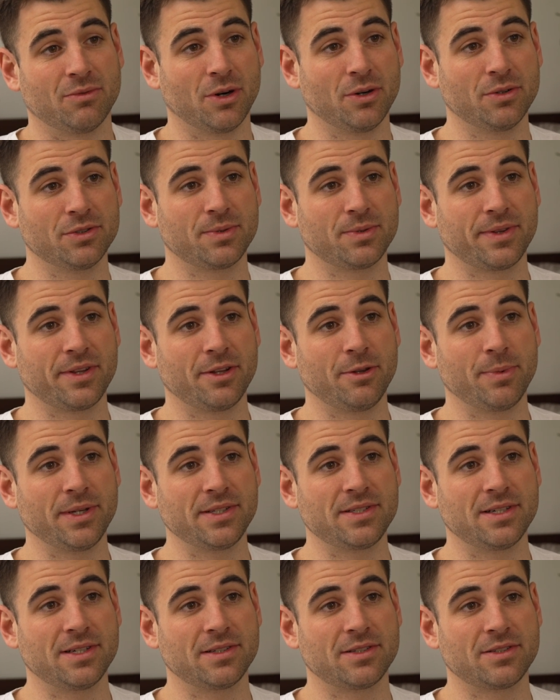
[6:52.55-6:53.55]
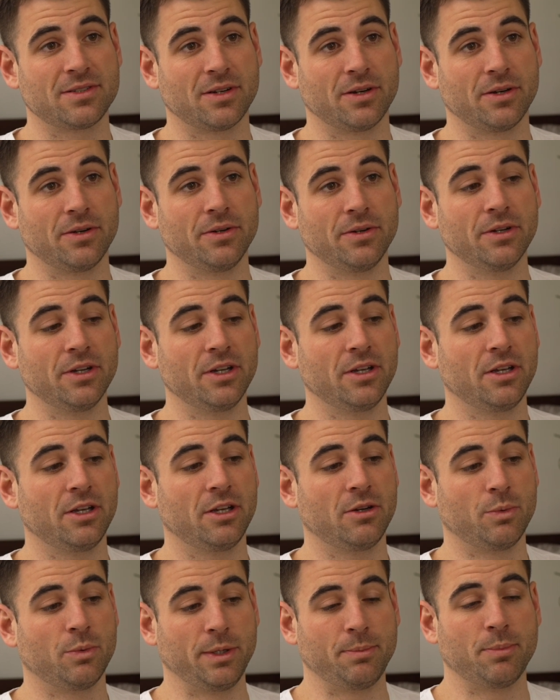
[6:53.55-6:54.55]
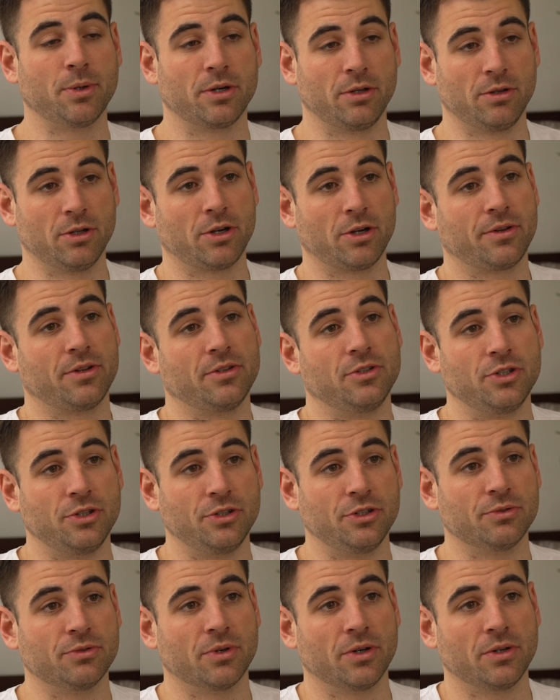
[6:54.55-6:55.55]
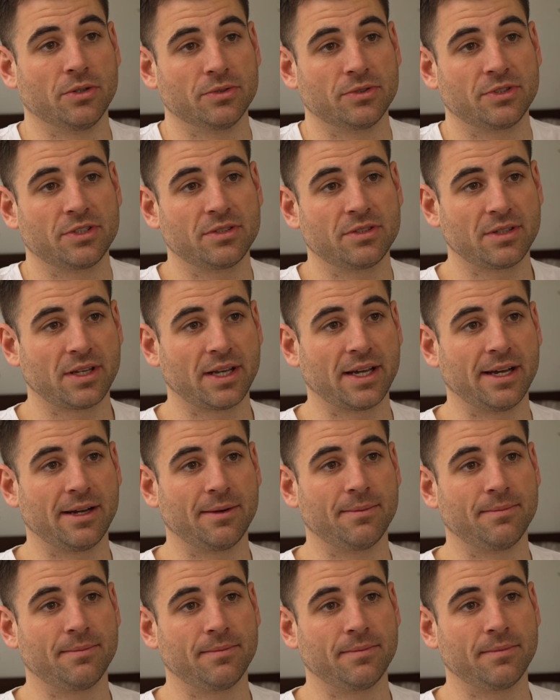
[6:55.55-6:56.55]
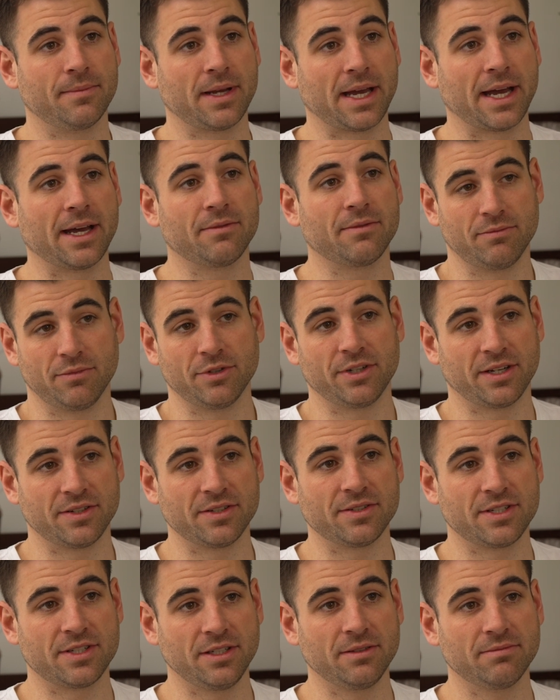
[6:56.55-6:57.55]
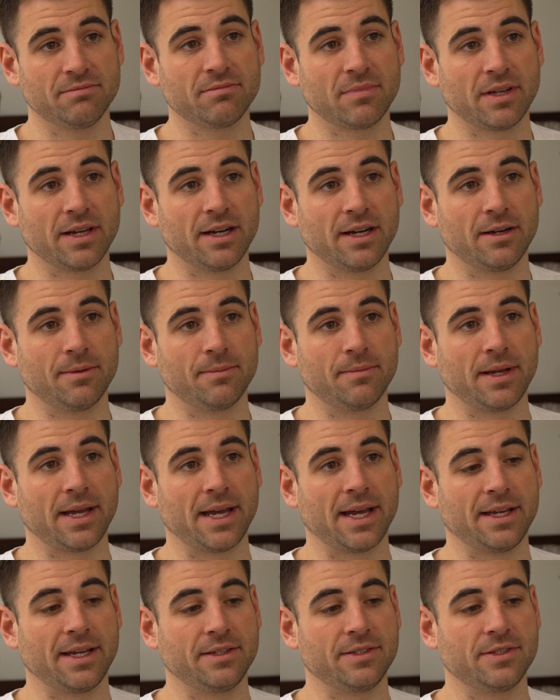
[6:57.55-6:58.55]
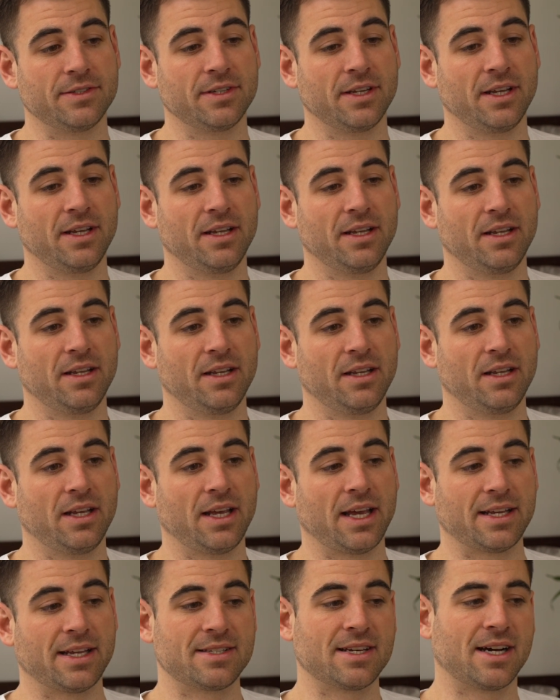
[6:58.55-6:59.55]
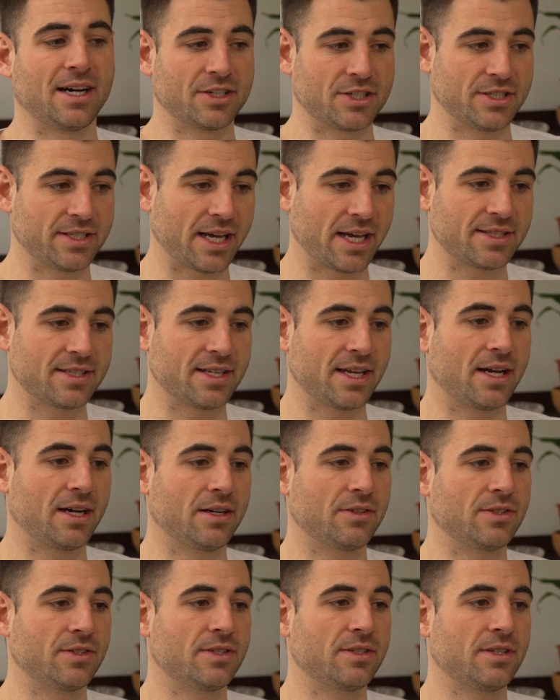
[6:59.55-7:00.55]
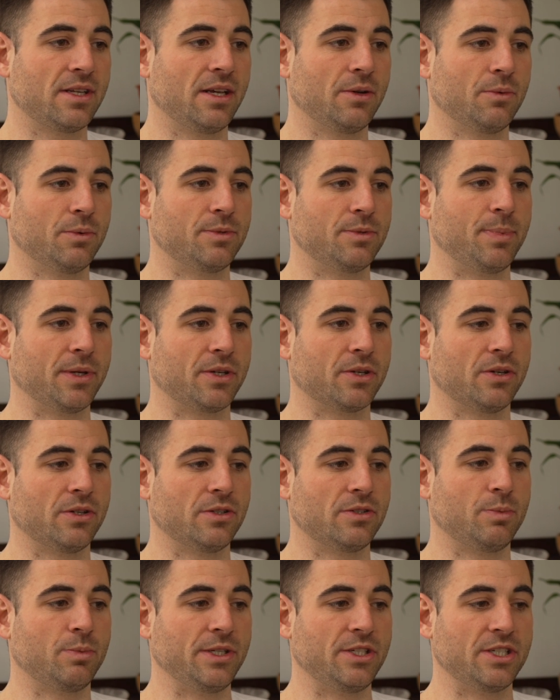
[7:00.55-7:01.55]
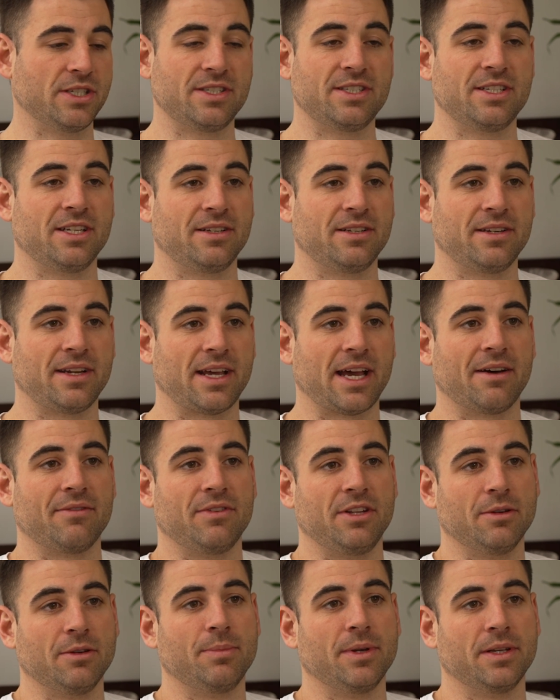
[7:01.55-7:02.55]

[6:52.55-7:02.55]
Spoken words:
roles within the business. So we put a lot of the junior roles at redundancy. And as harsh as that sounds, it was because we just didn't have the